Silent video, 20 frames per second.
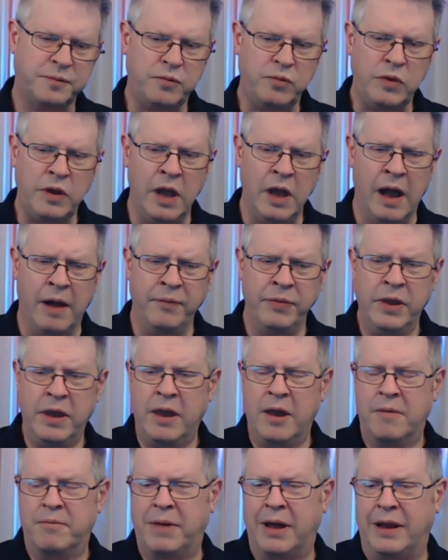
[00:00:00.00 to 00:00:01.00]
Um,
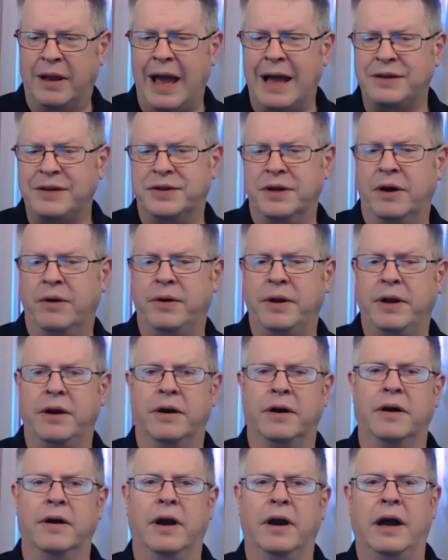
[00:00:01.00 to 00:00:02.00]
my last note
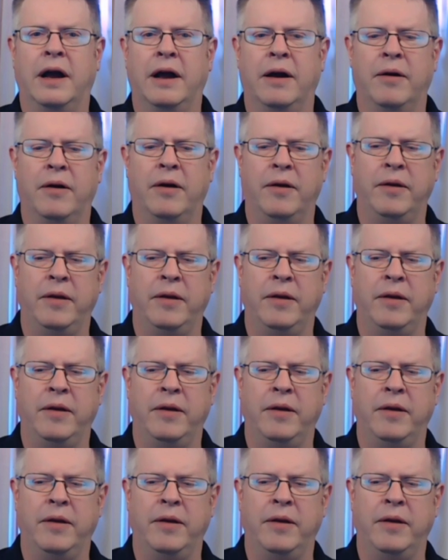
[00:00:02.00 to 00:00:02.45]
here uh,